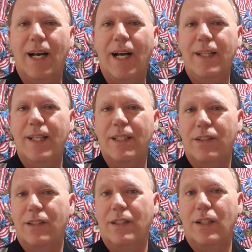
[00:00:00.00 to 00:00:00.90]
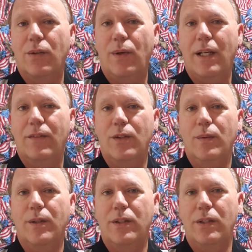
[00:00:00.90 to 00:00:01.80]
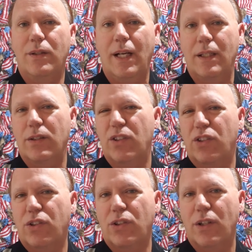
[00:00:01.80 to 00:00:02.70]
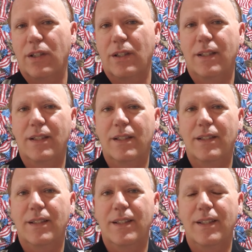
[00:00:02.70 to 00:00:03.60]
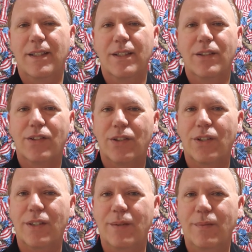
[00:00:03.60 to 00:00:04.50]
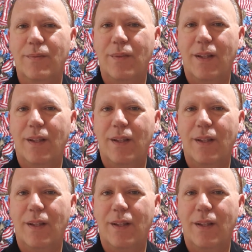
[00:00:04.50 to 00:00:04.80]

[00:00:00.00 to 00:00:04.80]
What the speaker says: I think it's just another way of Uber to kind of skirt certain